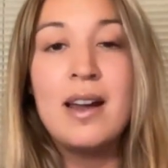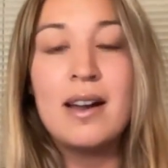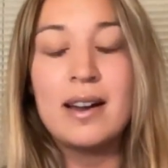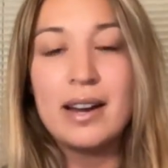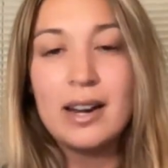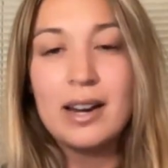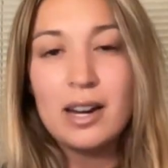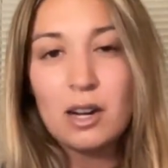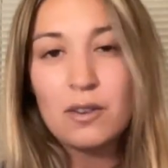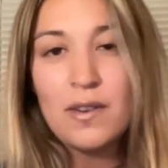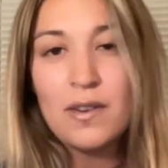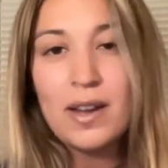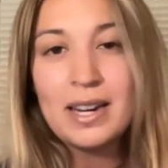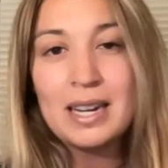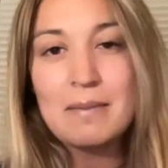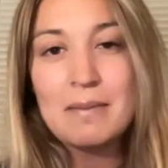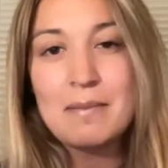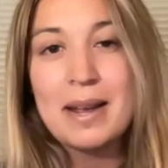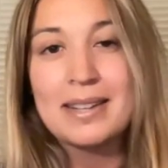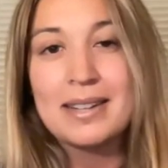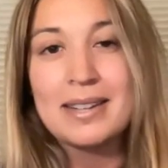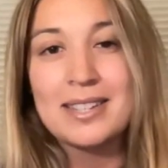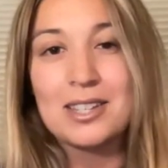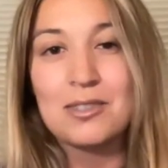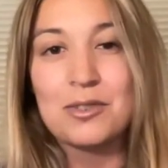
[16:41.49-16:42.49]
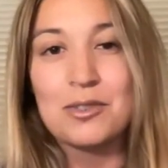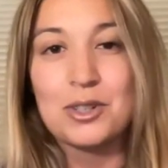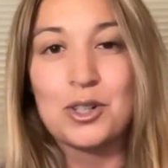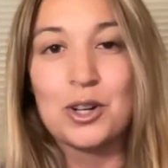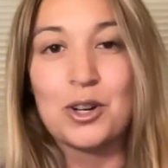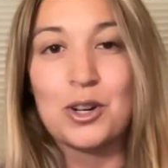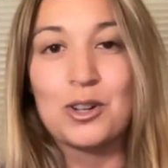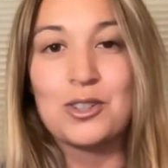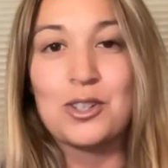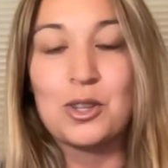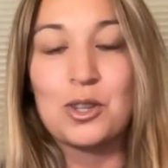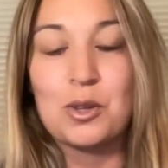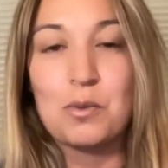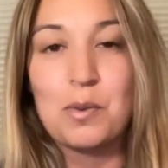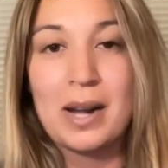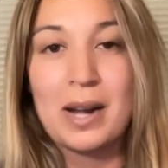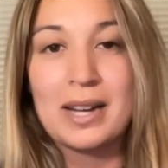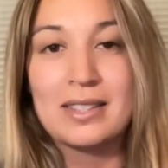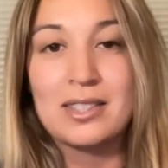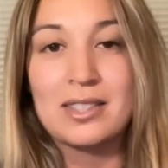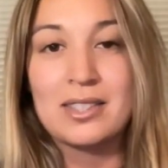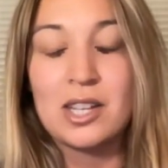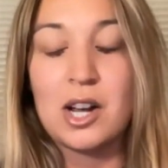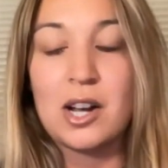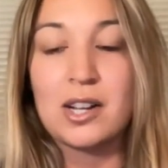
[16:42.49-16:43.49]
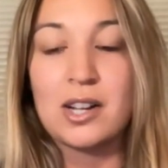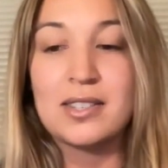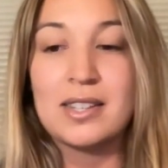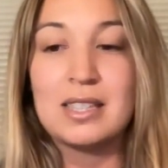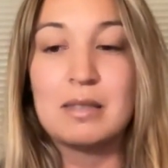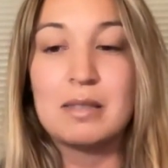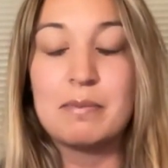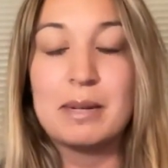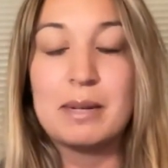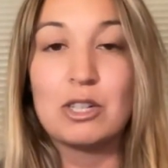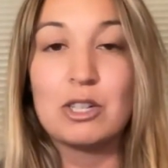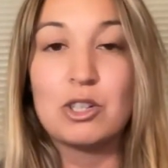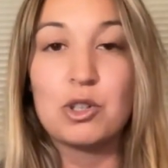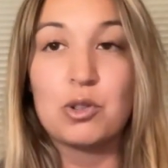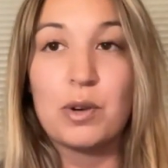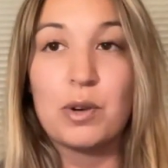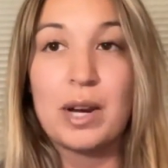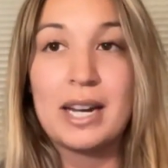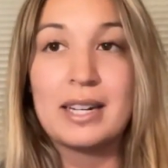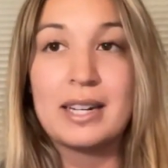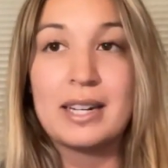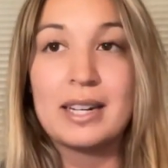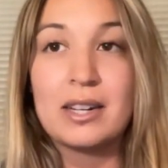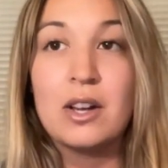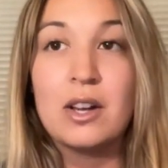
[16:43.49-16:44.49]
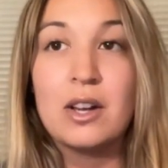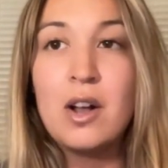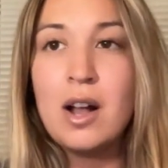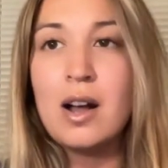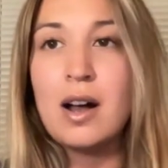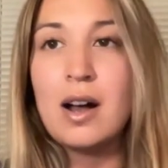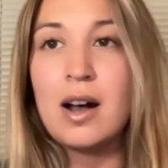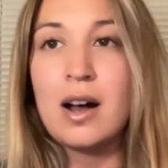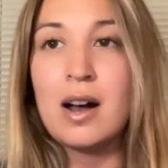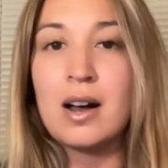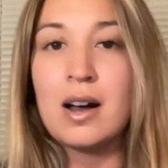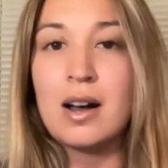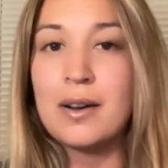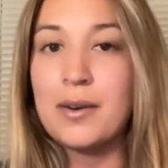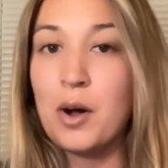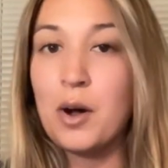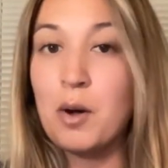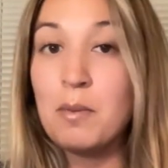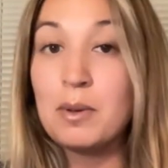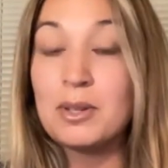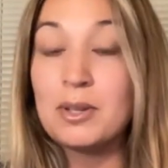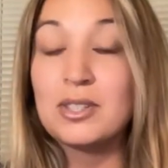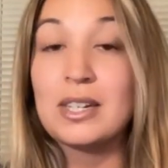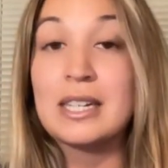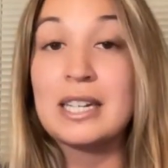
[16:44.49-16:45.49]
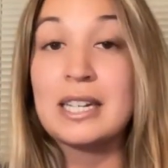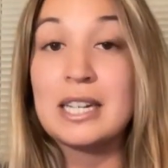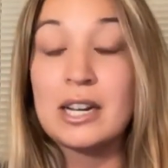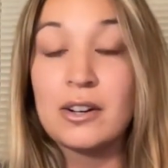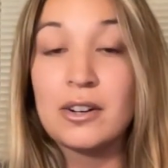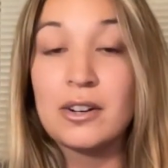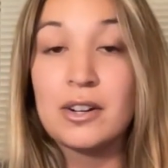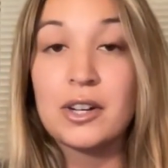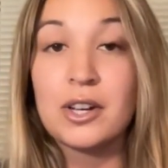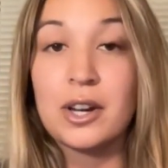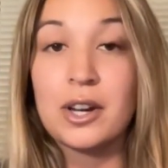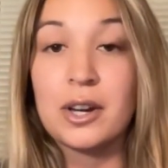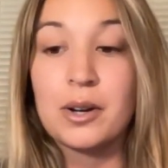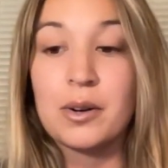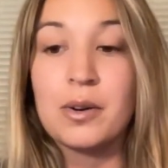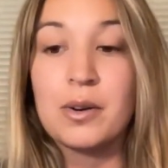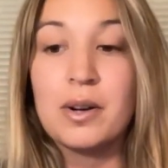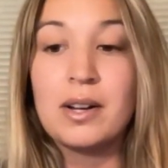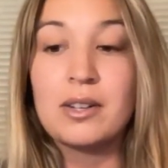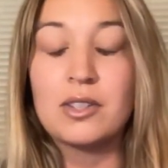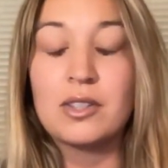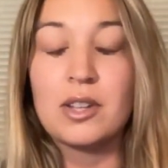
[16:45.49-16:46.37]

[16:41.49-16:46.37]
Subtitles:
Eric Fedde makes his return to the White Sox since being traded almost a year ago